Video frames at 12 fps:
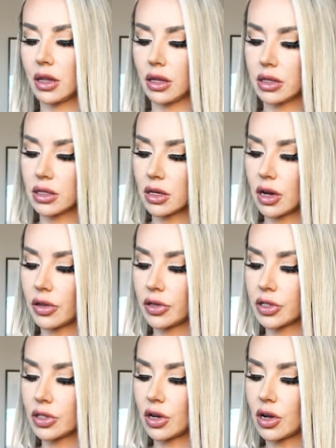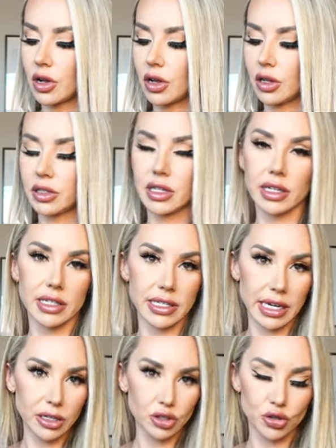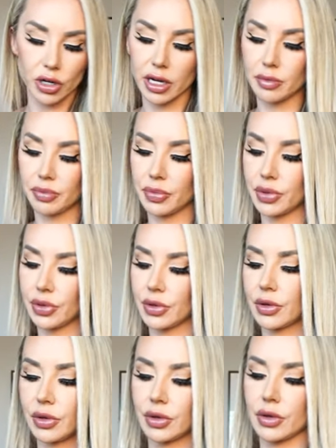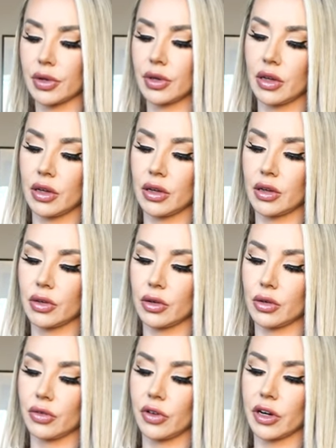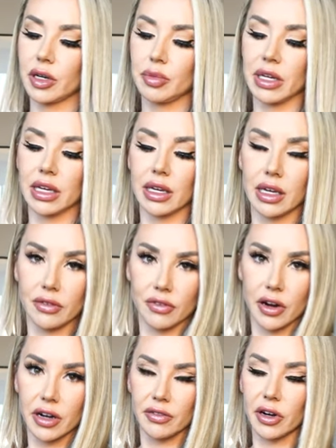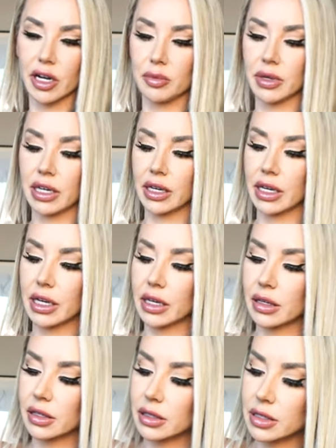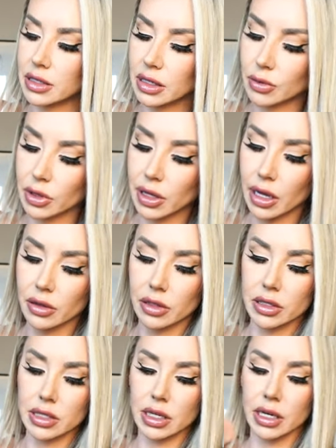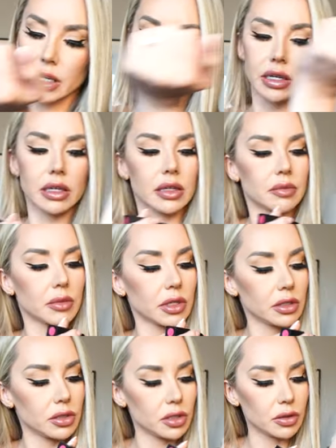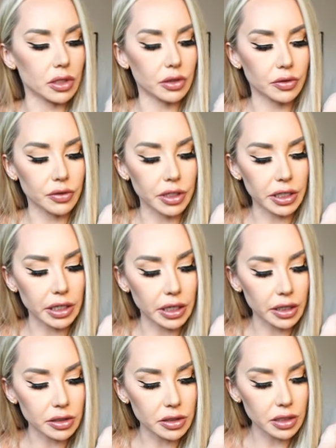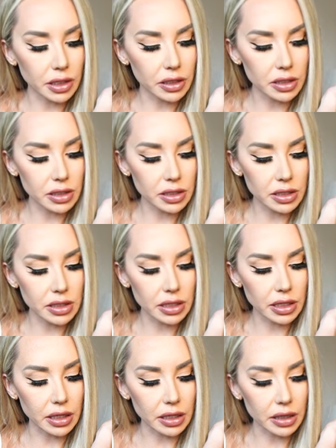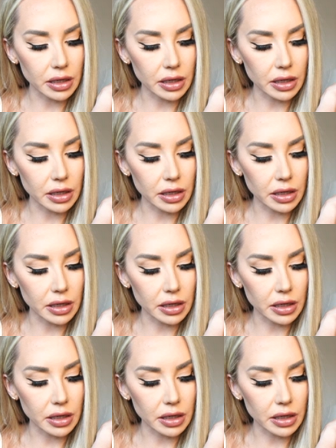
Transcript: This color is called Day Trip. Ooh, very pinky, very, very pinky. Let's see what that looks like. I'm gonna do it over here so you guys can see.